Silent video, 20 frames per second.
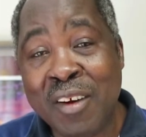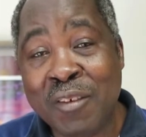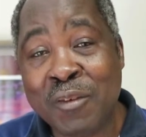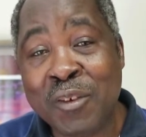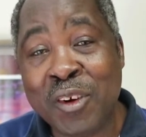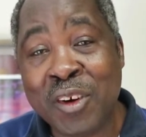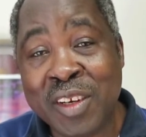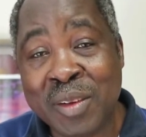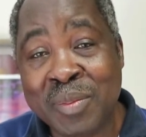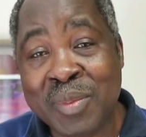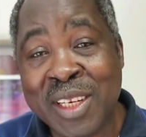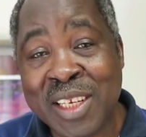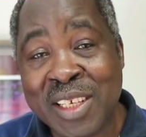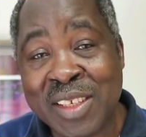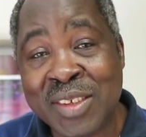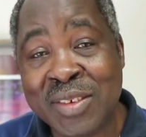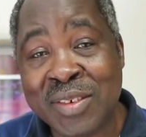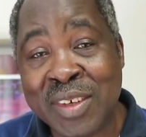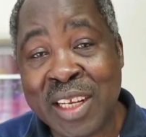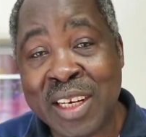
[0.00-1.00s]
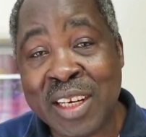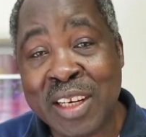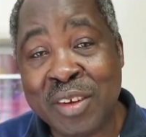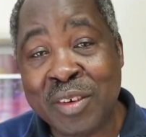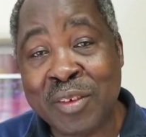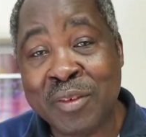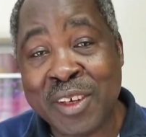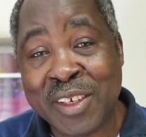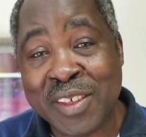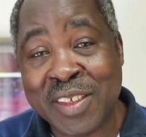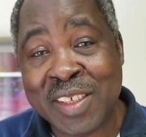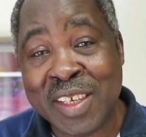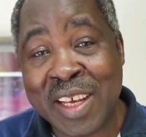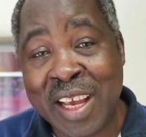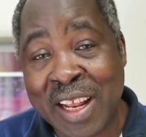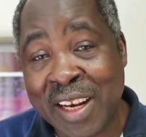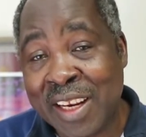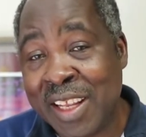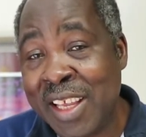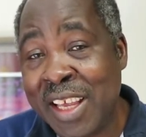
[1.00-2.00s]
for the ministry in the university.
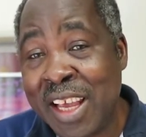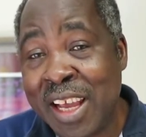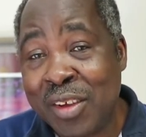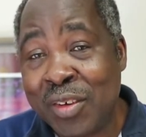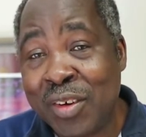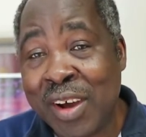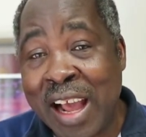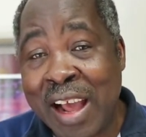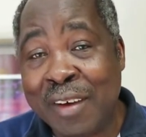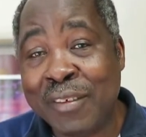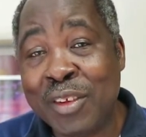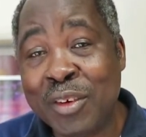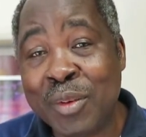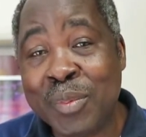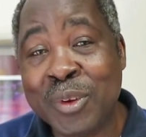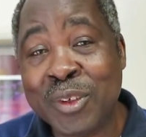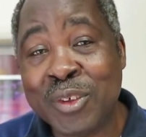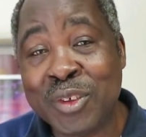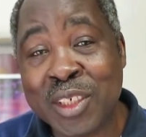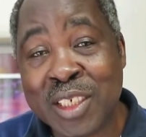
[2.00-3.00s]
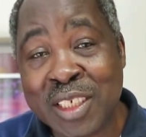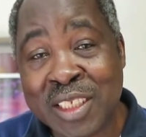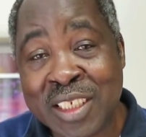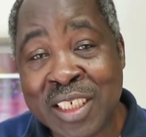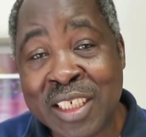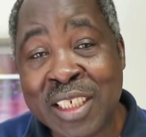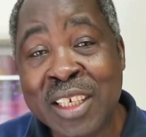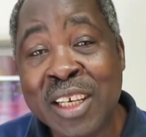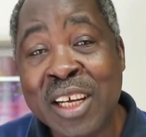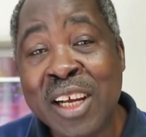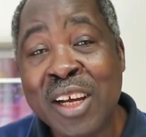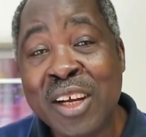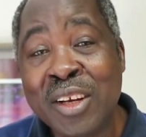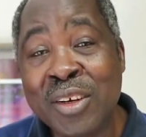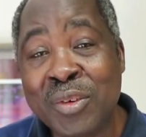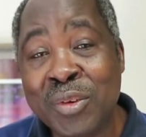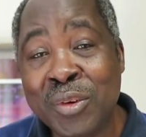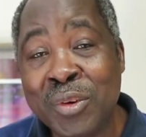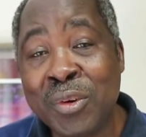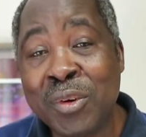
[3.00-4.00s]
And here you have the opportunity
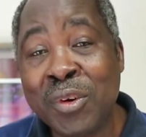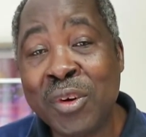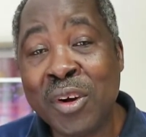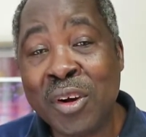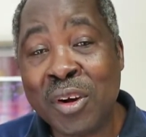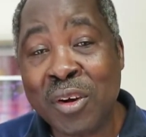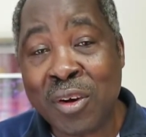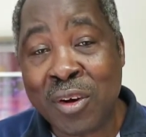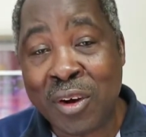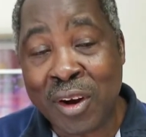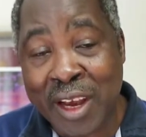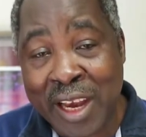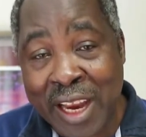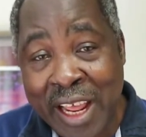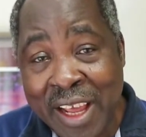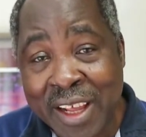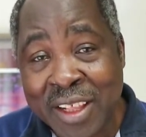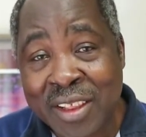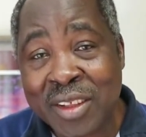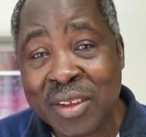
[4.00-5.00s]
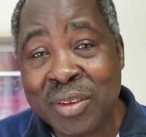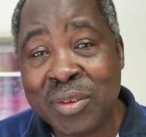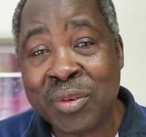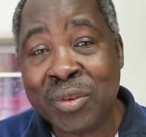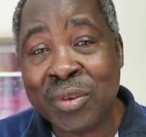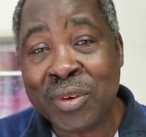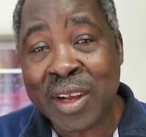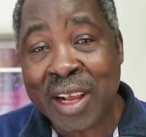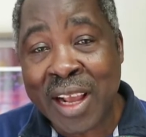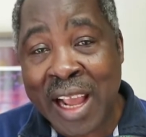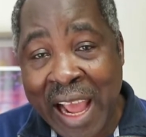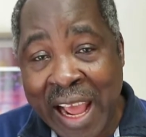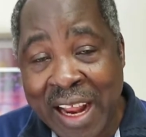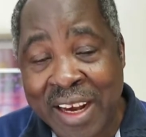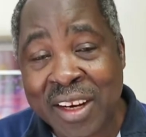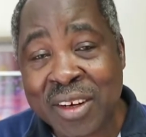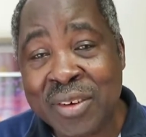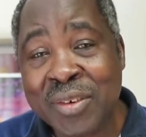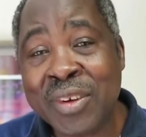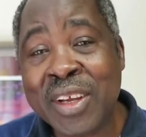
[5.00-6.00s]
to connect, to
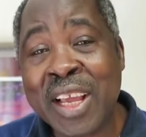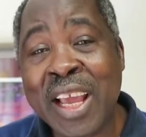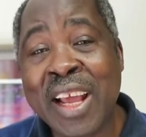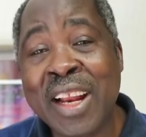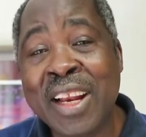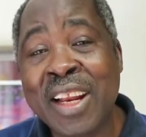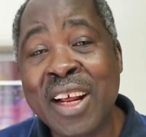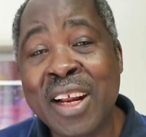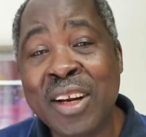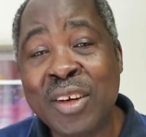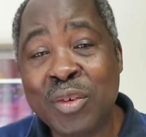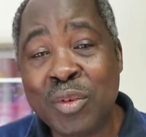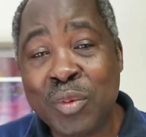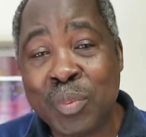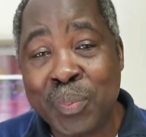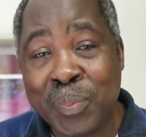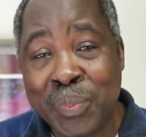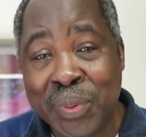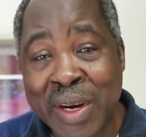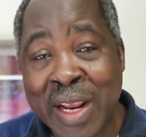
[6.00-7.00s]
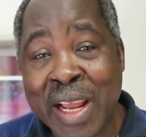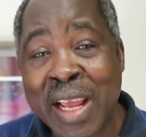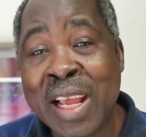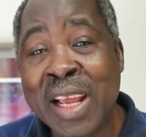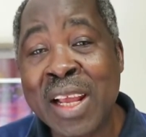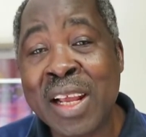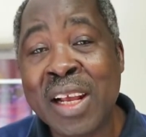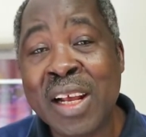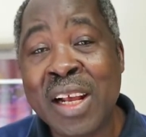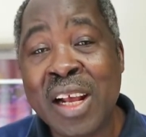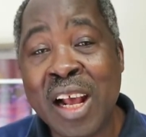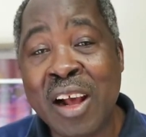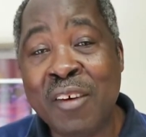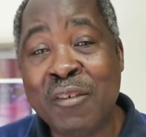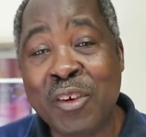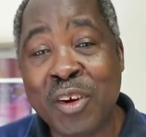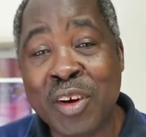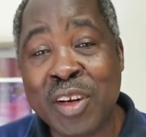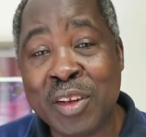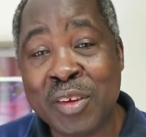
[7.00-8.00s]
gather together, to pray
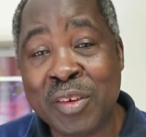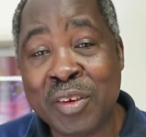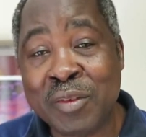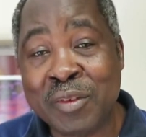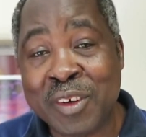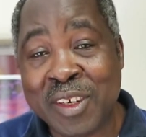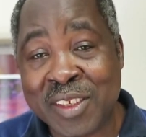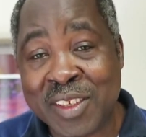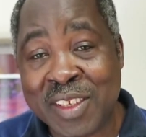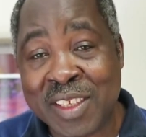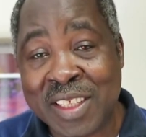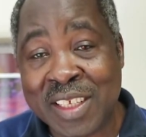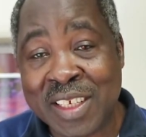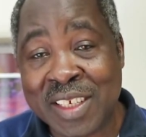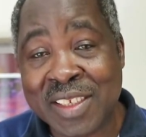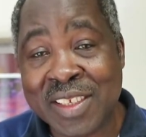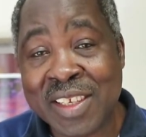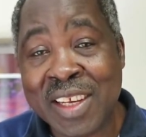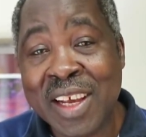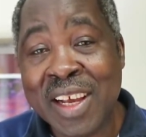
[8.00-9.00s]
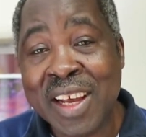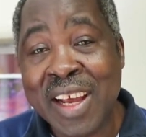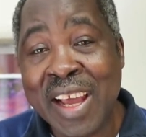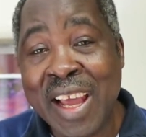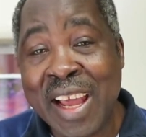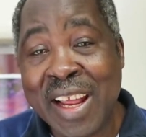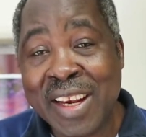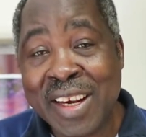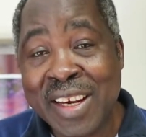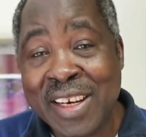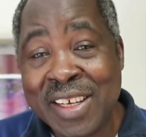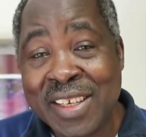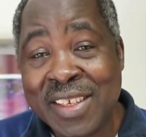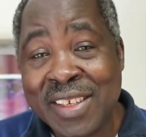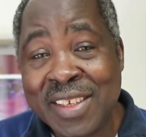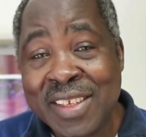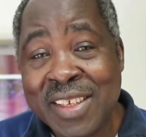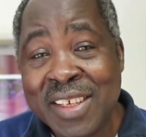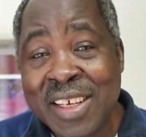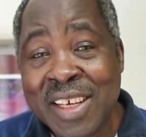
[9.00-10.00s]
for the universities. And
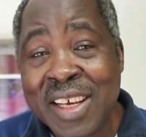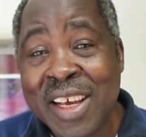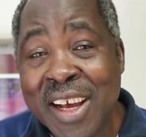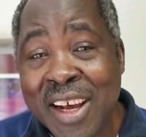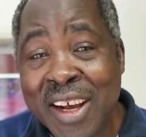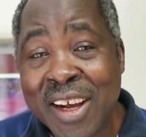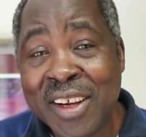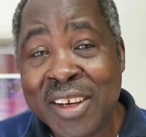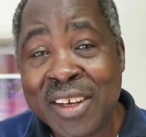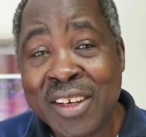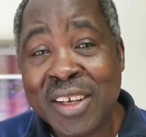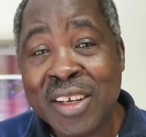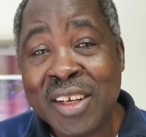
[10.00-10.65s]
this year,